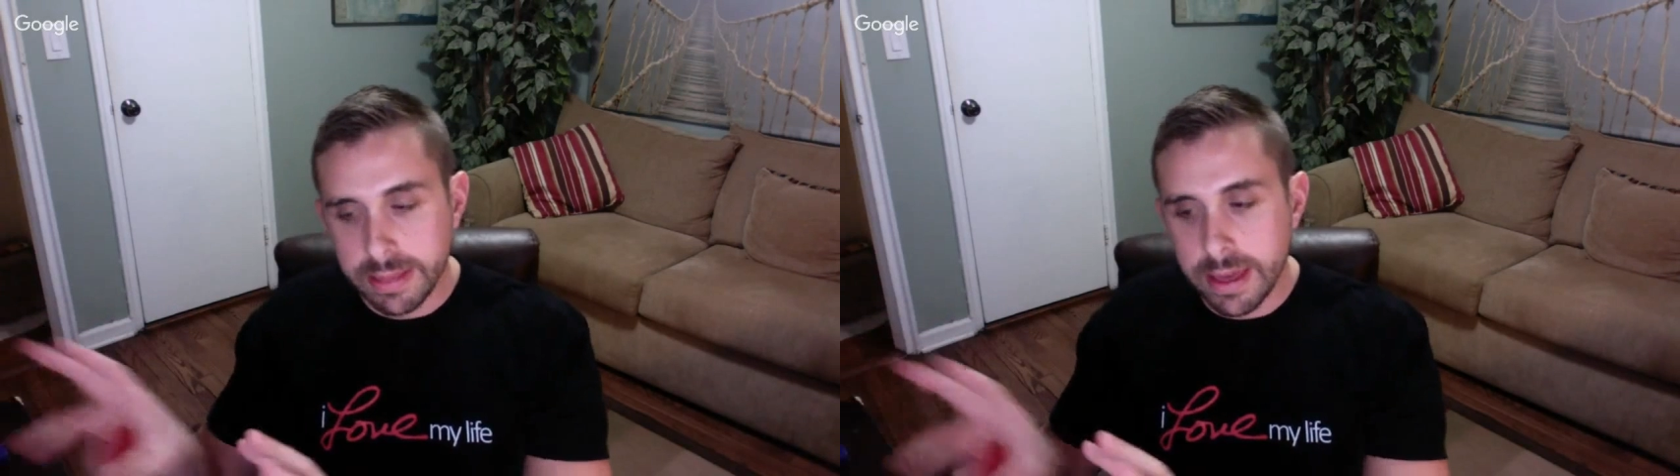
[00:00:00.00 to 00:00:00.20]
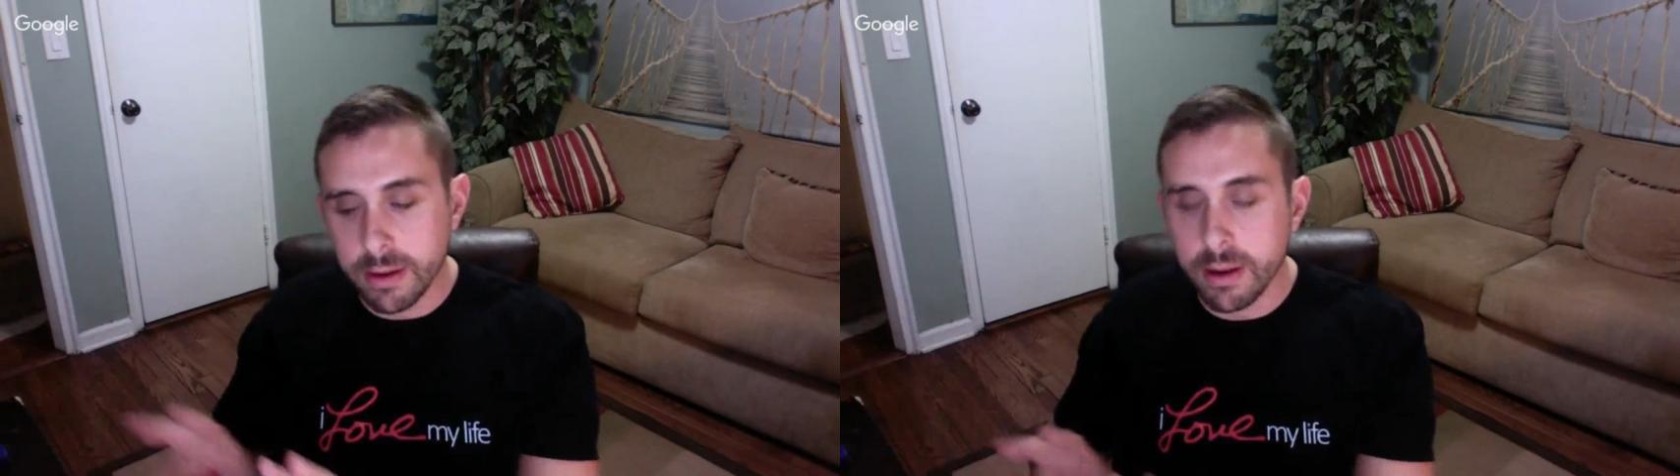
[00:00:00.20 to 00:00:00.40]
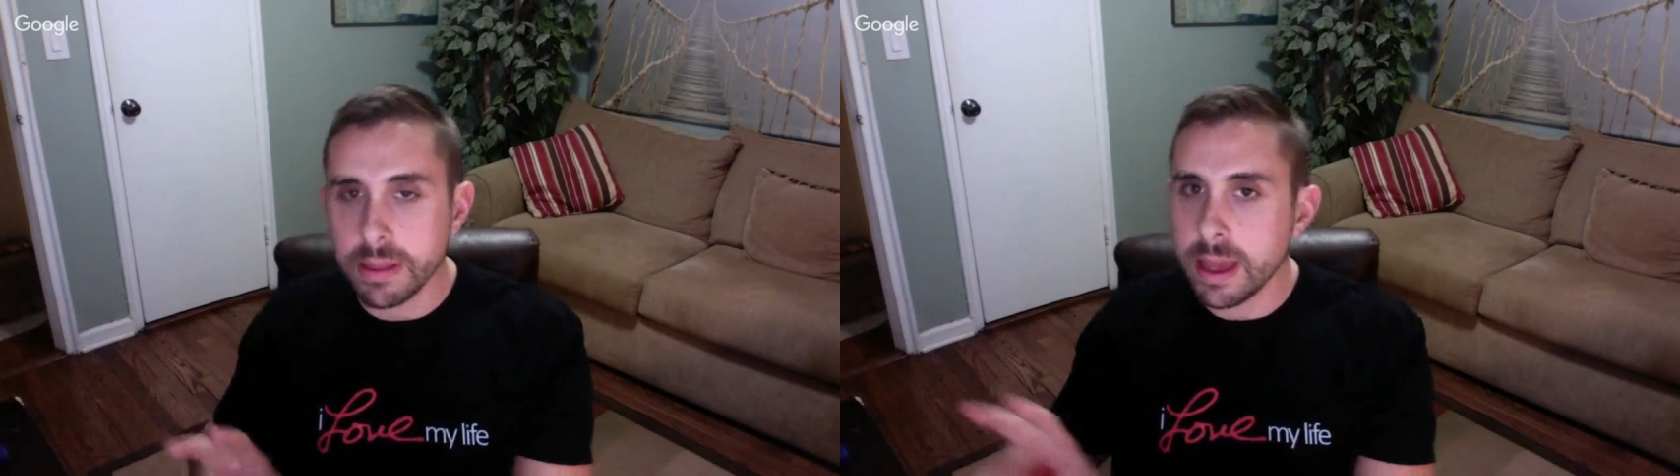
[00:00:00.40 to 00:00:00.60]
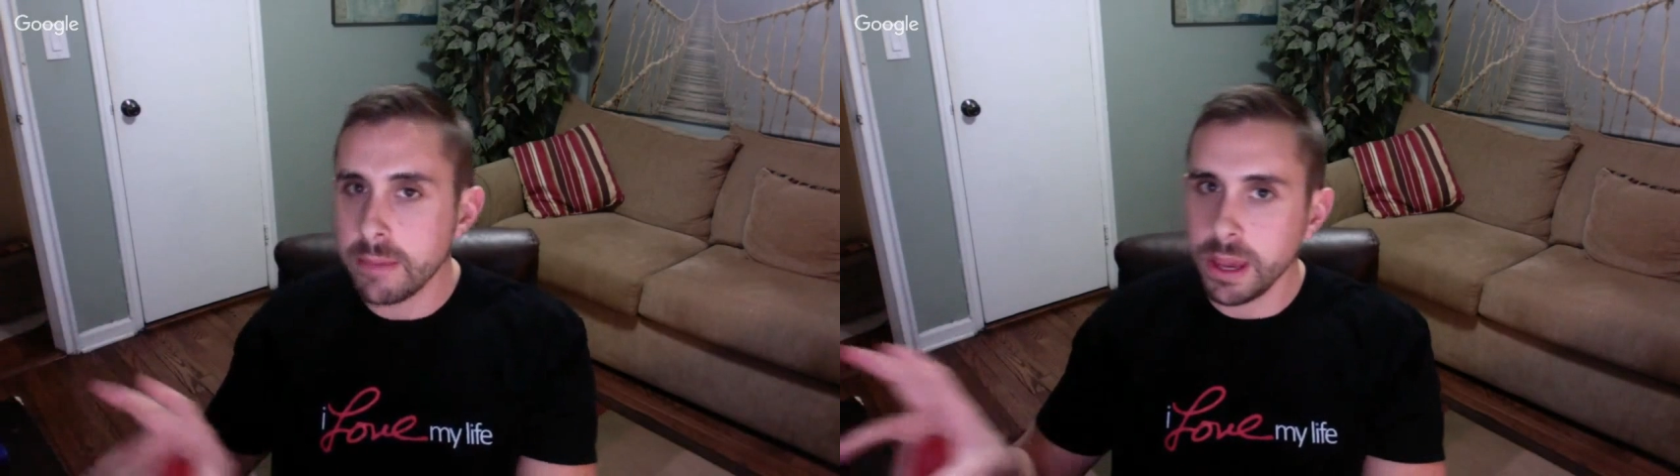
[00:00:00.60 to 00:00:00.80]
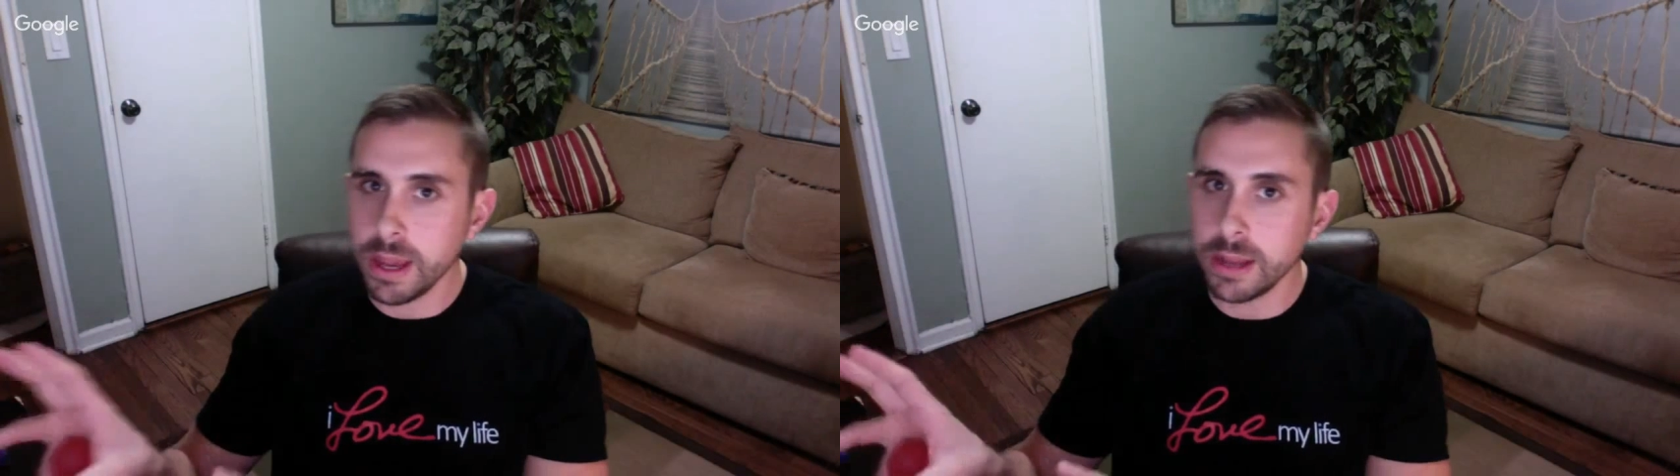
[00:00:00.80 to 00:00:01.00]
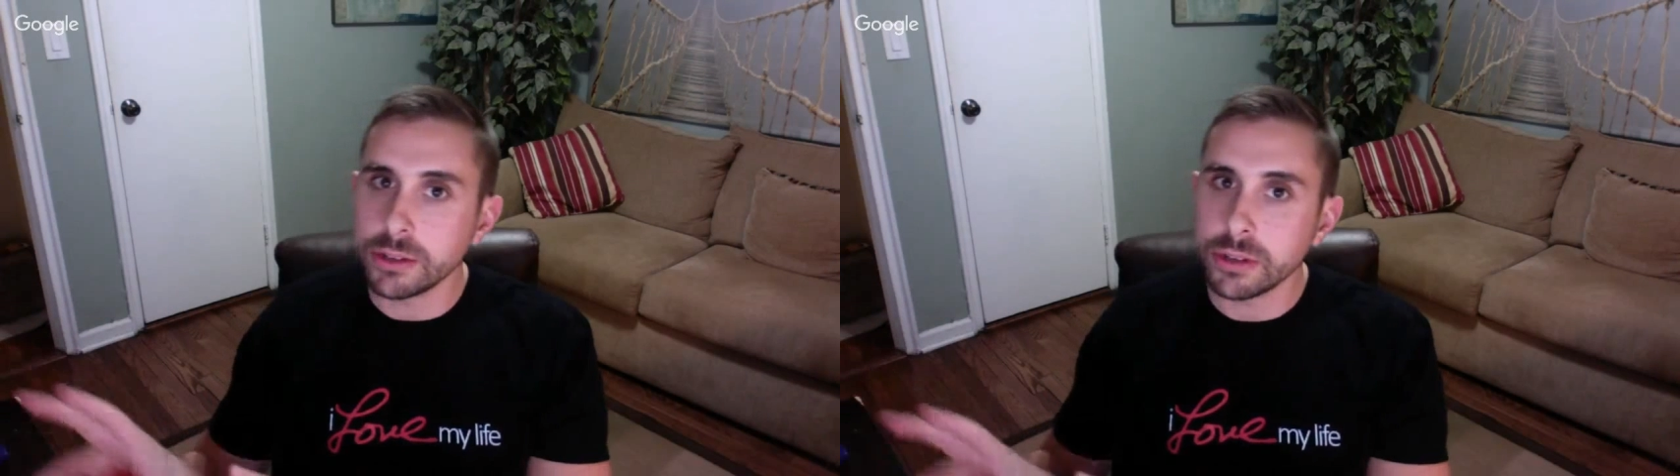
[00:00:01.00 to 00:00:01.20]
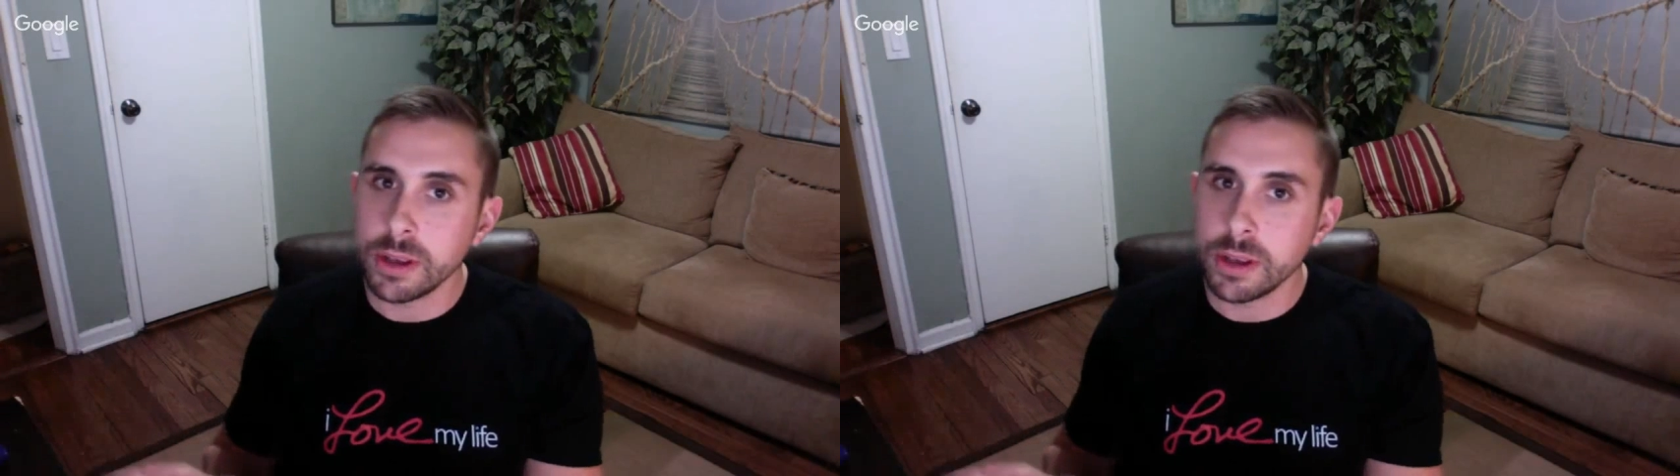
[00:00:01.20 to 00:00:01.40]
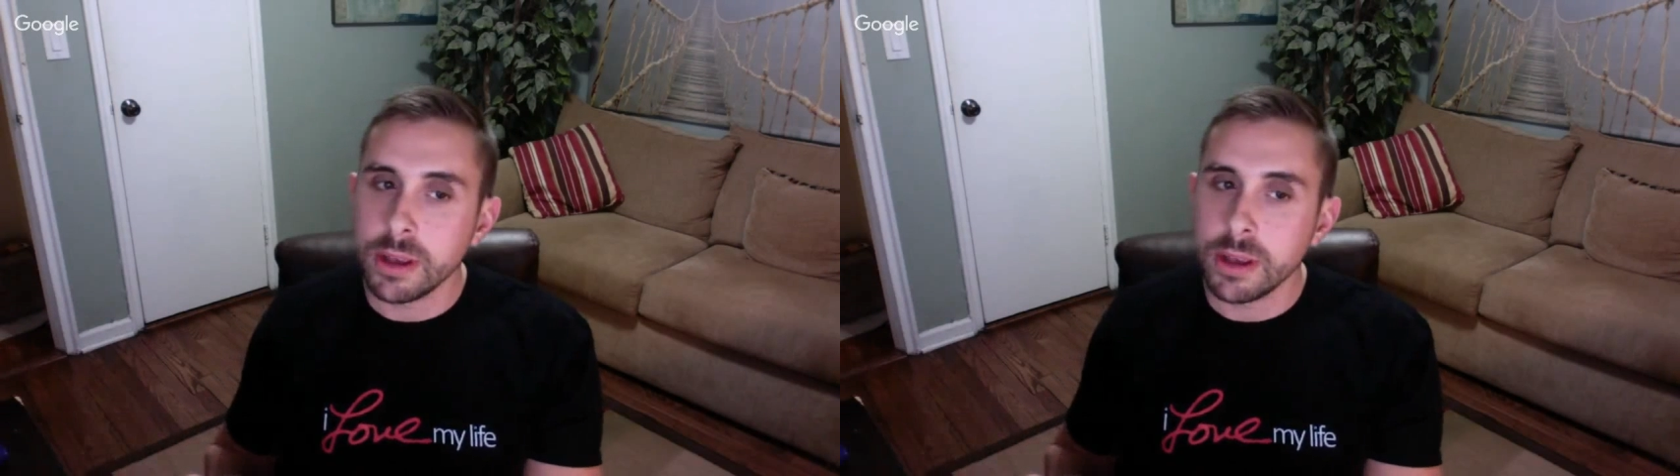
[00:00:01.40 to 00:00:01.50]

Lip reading: that are on that page.